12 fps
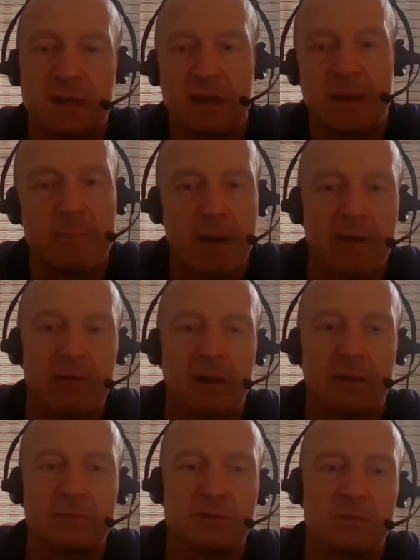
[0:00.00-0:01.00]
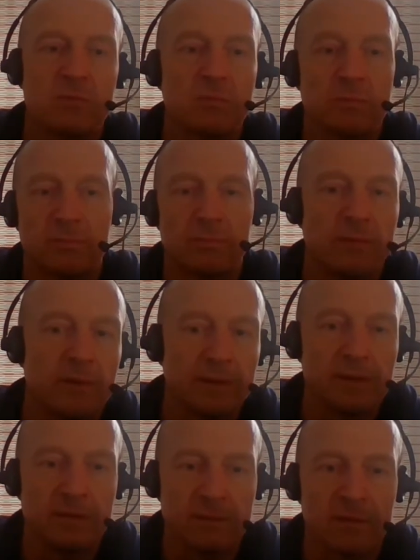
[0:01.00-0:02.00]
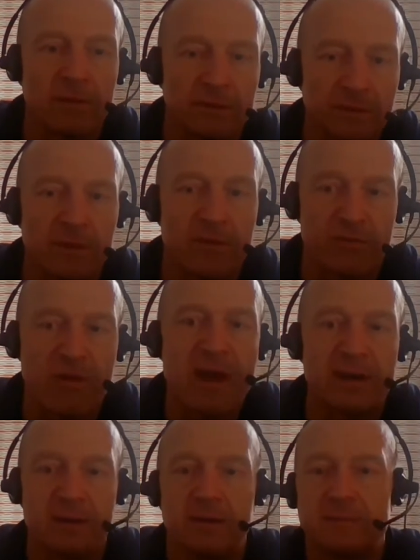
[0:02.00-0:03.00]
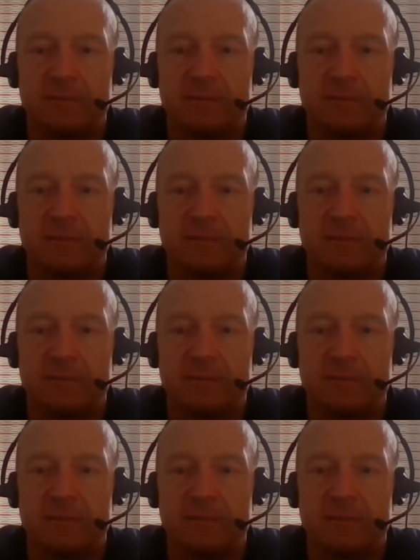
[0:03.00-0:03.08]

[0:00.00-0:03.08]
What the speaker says: in parallel to the thread.